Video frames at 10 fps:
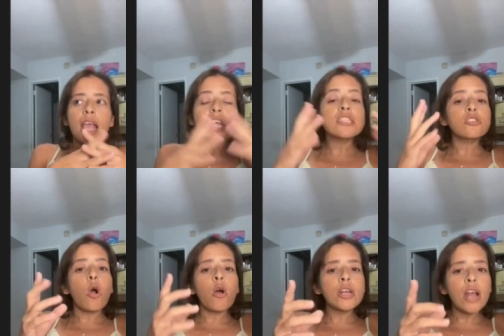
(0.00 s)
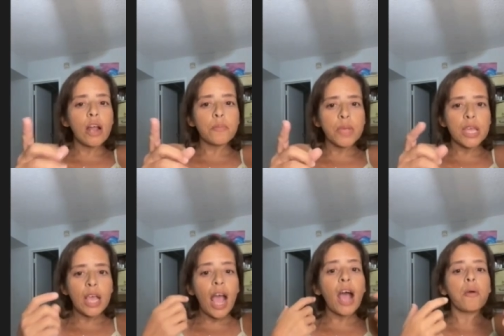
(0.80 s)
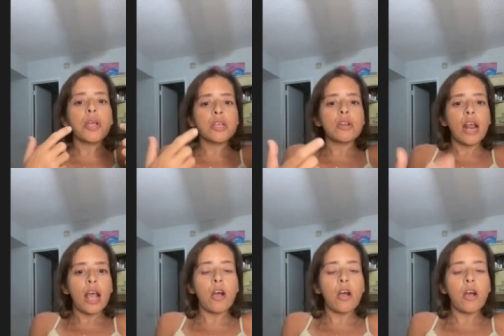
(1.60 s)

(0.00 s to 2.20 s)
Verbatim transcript: it dawned on me how I could